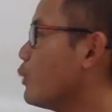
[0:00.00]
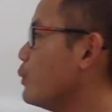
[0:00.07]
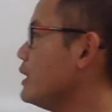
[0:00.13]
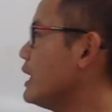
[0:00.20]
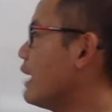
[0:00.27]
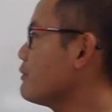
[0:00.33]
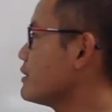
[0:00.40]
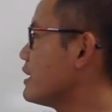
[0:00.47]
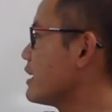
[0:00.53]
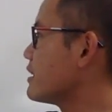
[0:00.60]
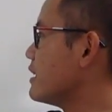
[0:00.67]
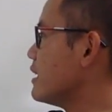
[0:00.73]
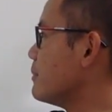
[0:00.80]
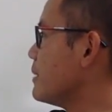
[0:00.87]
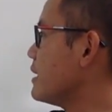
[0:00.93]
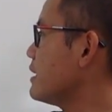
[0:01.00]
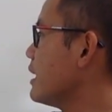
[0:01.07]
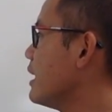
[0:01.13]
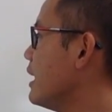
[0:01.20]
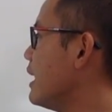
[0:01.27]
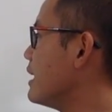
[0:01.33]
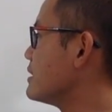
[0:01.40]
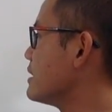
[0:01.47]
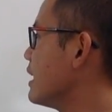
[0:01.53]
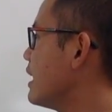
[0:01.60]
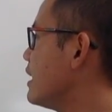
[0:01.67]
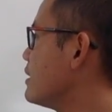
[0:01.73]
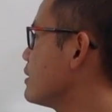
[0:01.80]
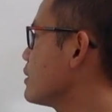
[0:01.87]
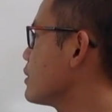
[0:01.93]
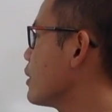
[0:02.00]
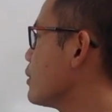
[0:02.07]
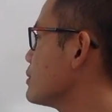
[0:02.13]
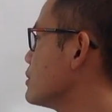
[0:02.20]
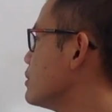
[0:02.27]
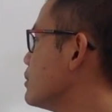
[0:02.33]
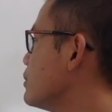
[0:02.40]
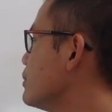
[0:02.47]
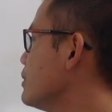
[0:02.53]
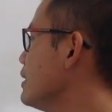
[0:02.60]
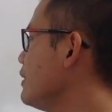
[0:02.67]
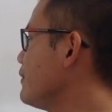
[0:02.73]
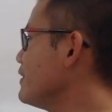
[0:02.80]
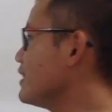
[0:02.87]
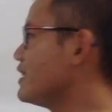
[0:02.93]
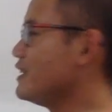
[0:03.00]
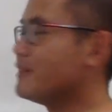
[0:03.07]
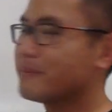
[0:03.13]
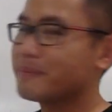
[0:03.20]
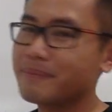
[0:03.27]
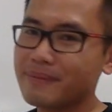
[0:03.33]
we have to take the limit as n goes to infinity,